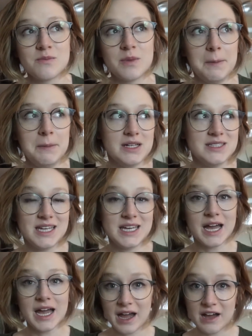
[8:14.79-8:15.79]
I'm not
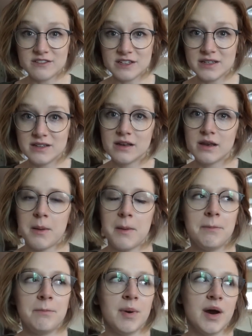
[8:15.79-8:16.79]
saying I haven't,
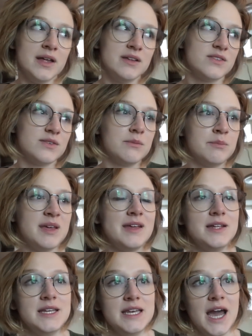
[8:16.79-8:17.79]
but
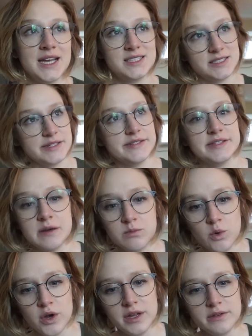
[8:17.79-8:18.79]
being nice to
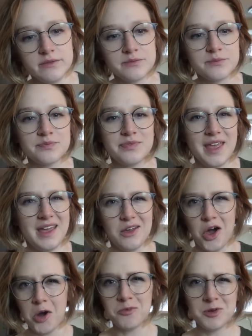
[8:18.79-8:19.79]
someone and
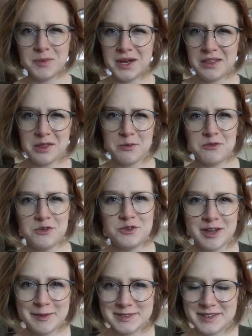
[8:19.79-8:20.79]
complimenting them a few
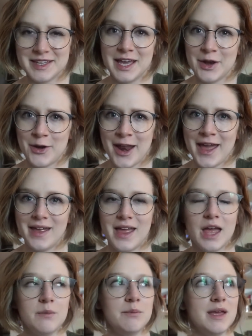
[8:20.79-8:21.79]
times on the internet
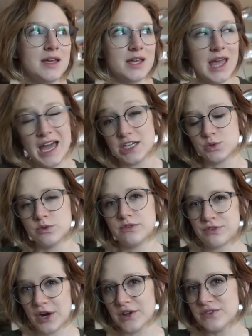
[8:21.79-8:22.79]
and being a casual
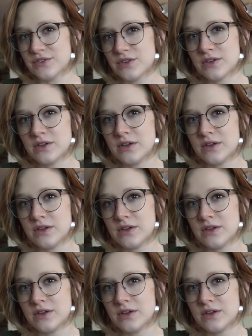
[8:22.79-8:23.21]
friend